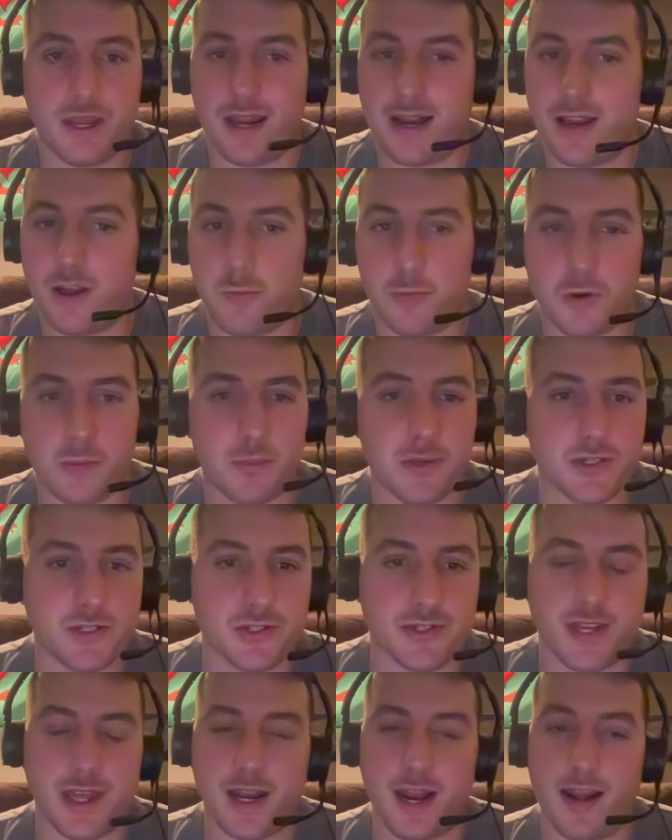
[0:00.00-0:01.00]
got to help our
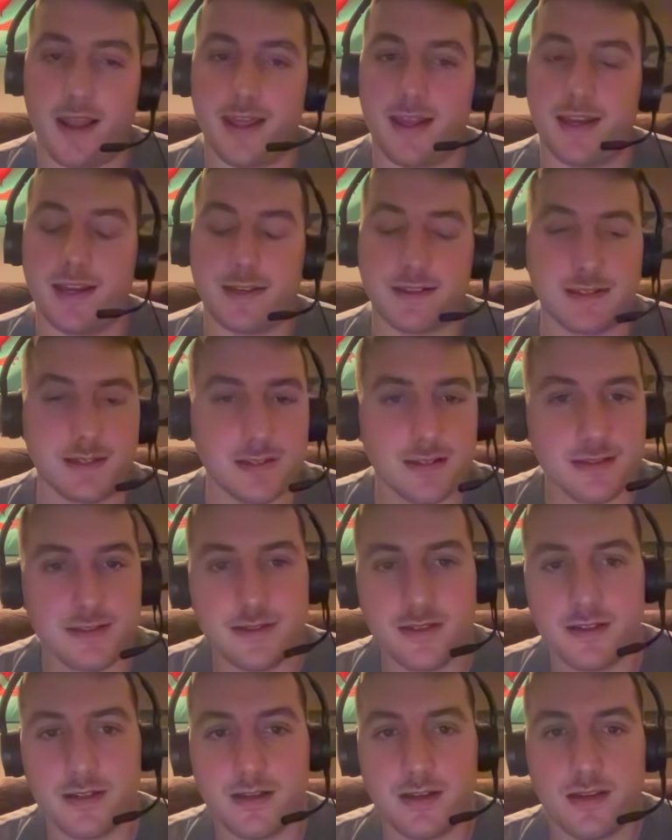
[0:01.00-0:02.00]
pitchers get out of innings.
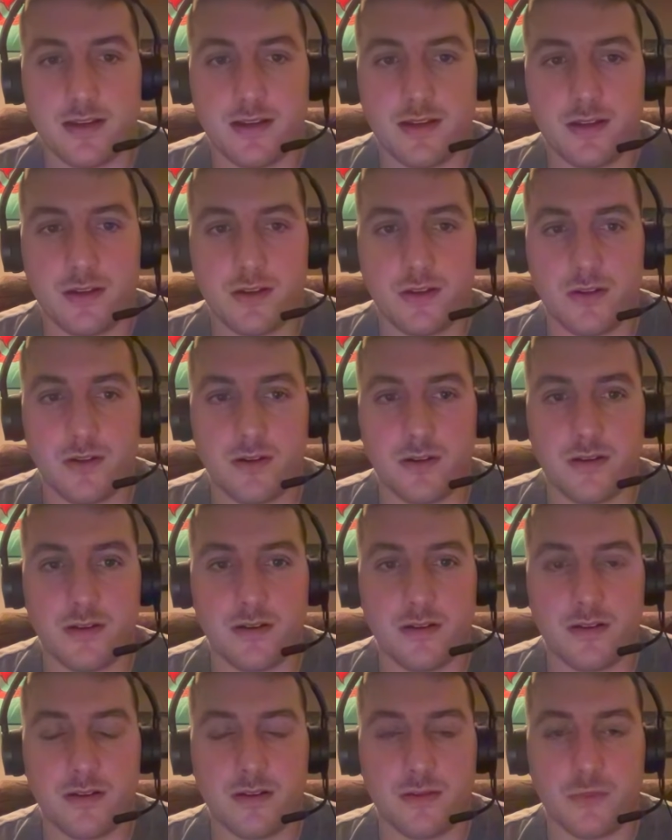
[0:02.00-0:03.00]

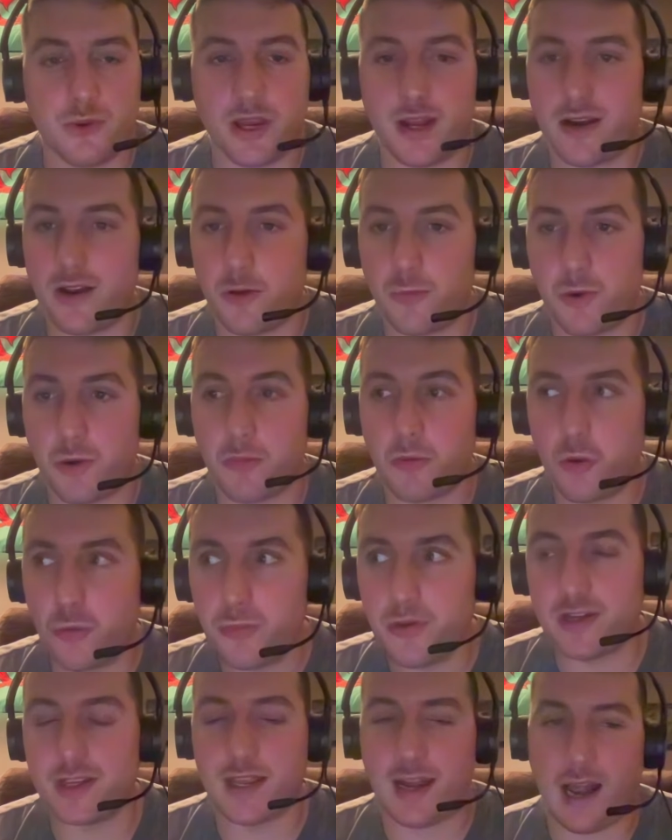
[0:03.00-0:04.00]
We got to help our
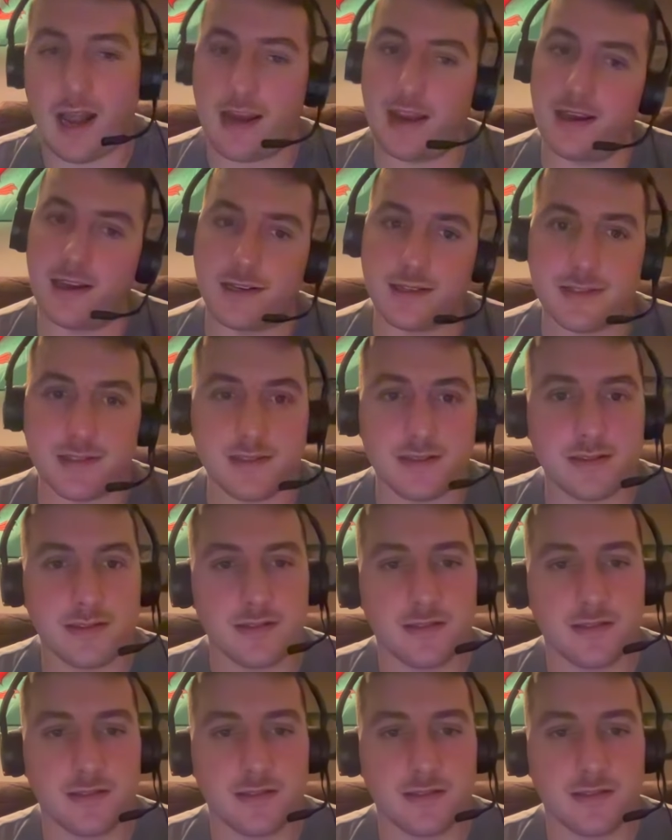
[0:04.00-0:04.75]
bullpen get out of innings.